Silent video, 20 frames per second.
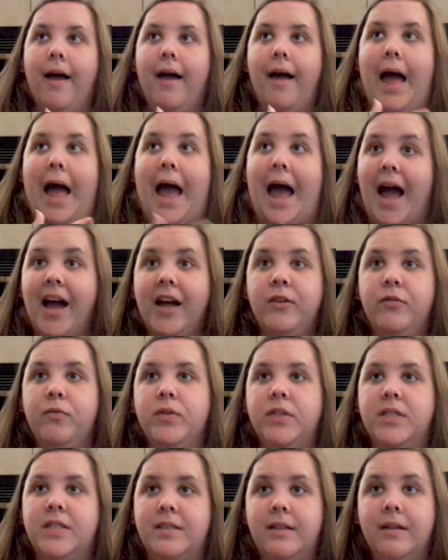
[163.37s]
had
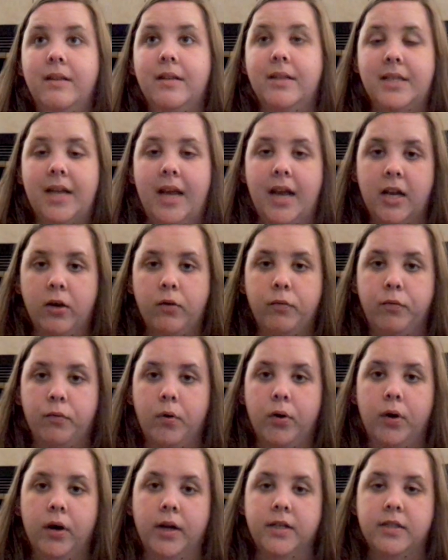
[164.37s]
facilitated
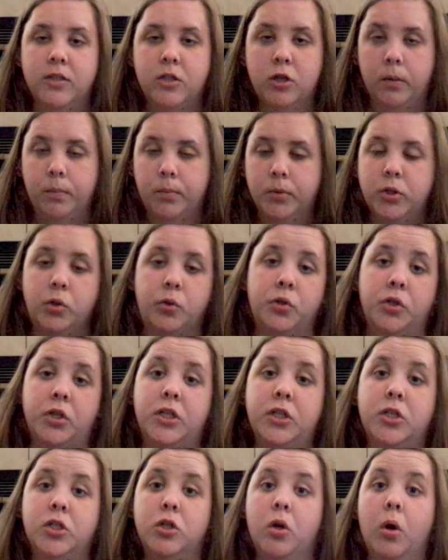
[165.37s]
for us the
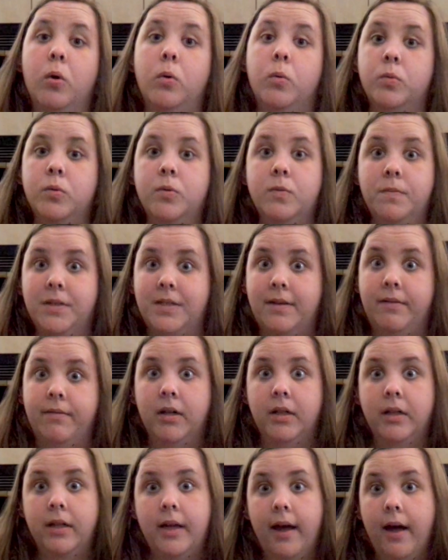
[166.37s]
opportunity to go
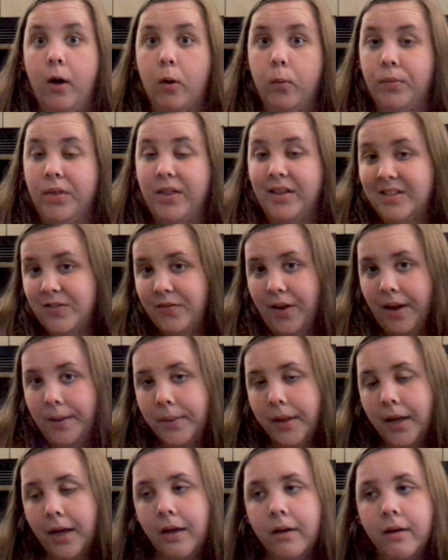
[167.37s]
specifically help this
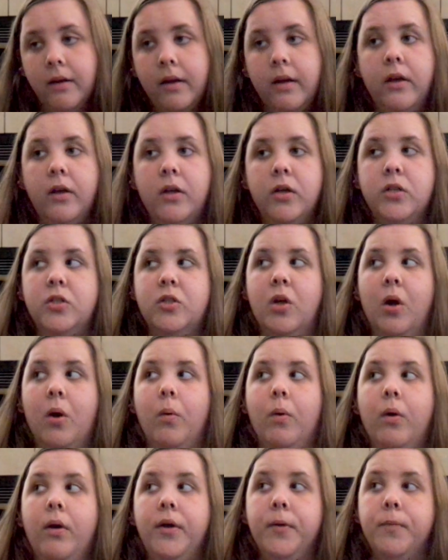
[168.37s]
family.
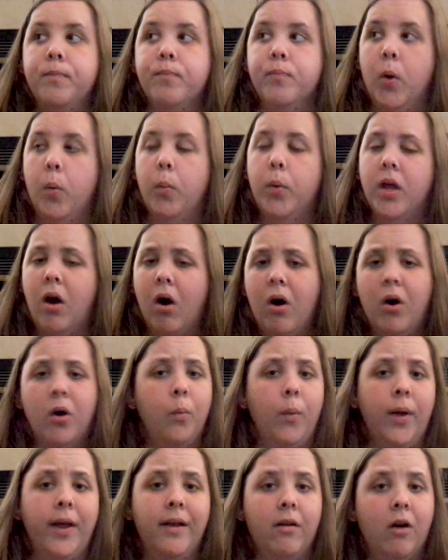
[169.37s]
So we
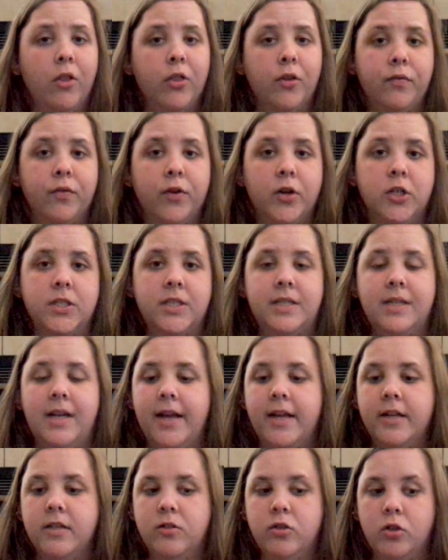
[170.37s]
all went on the first
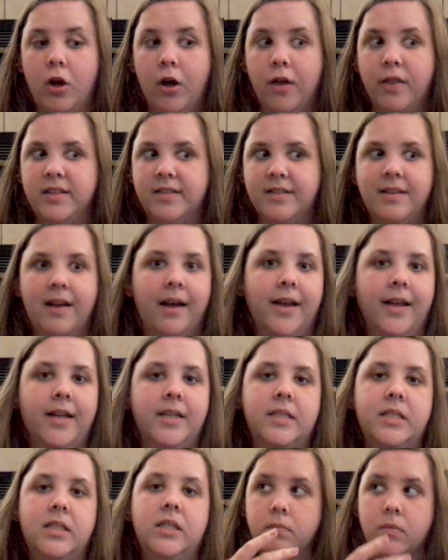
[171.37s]
day, saw the
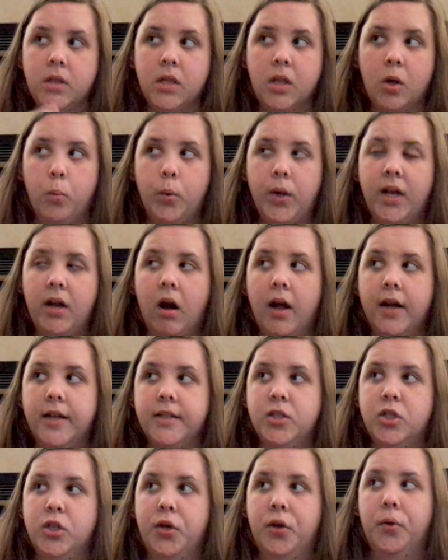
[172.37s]
site. We got
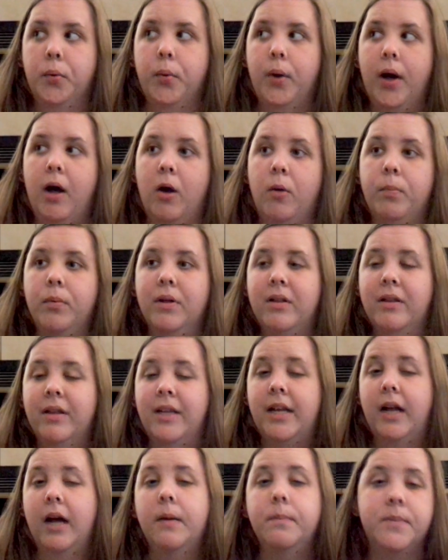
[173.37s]
to help
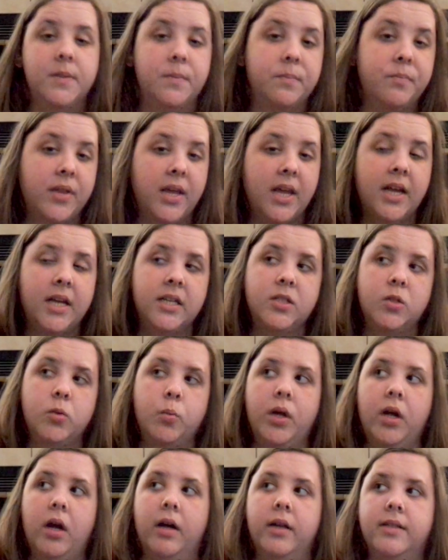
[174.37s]
clean up some things.
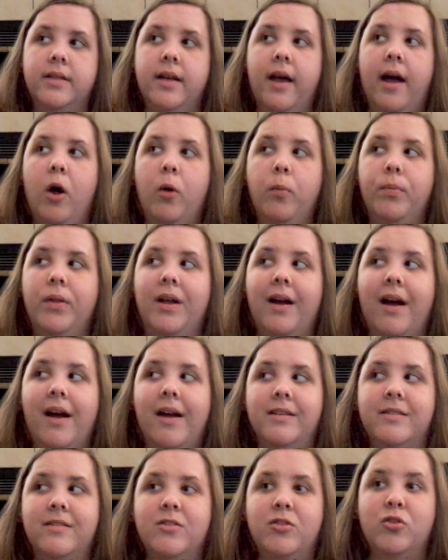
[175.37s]
We got to help the
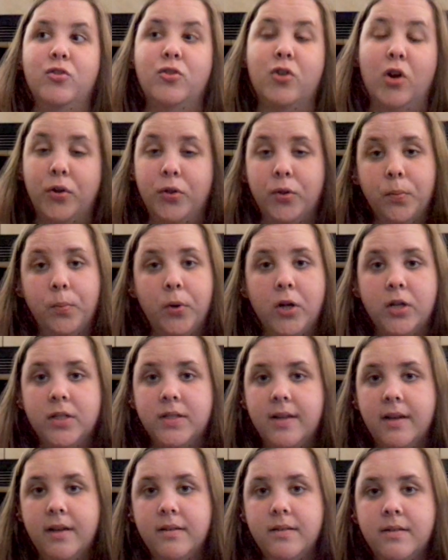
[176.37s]
guys start the
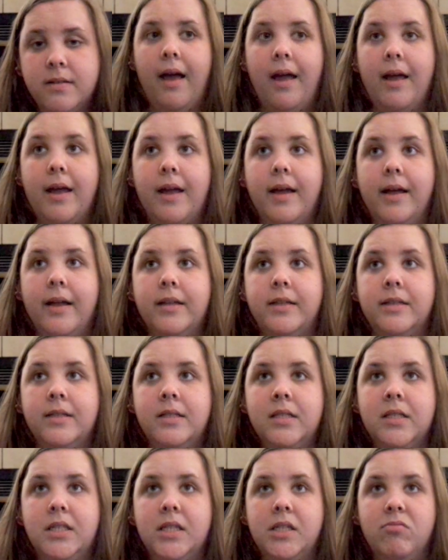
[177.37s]
process,
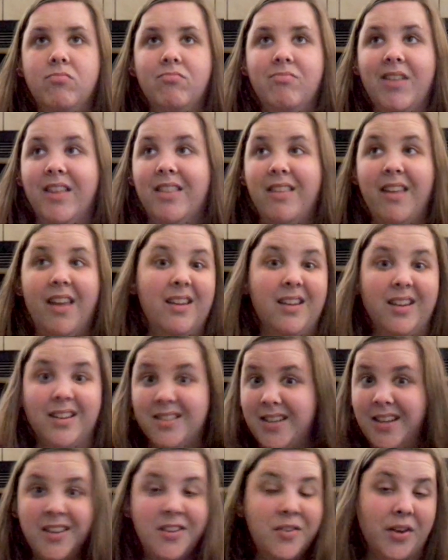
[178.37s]
and then they
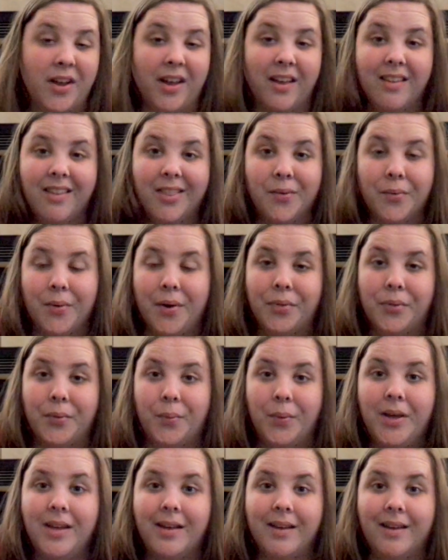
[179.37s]
continued it throughout the
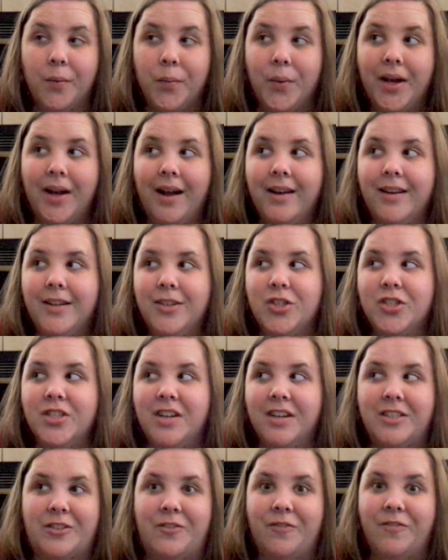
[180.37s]
week, and we kind of just got to